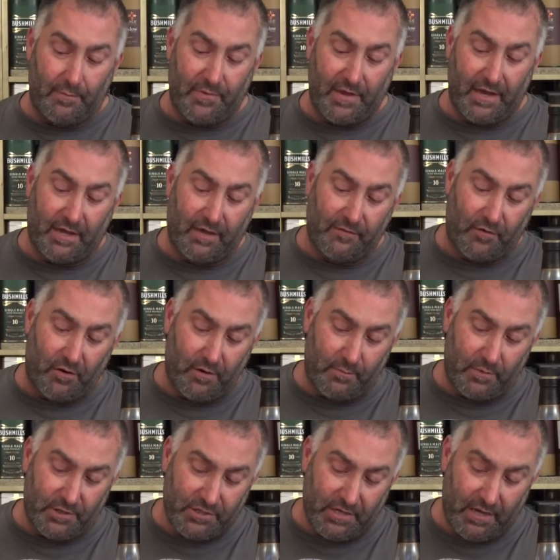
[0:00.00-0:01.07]
Thank you very
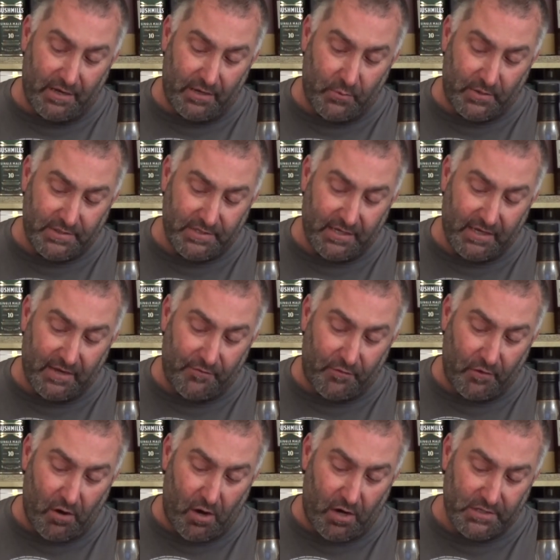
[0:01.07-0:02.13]
much, Helen, once again for
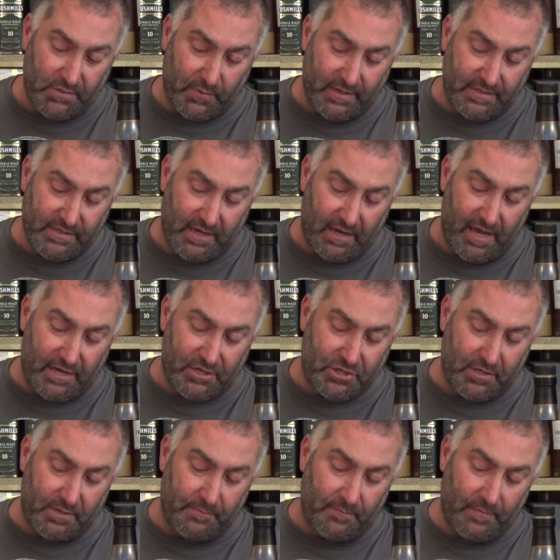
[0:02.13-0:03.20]
Causeway's
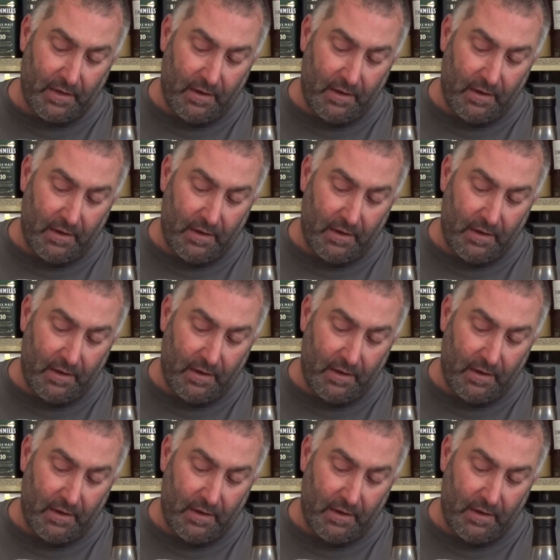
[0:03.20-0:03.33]
collection.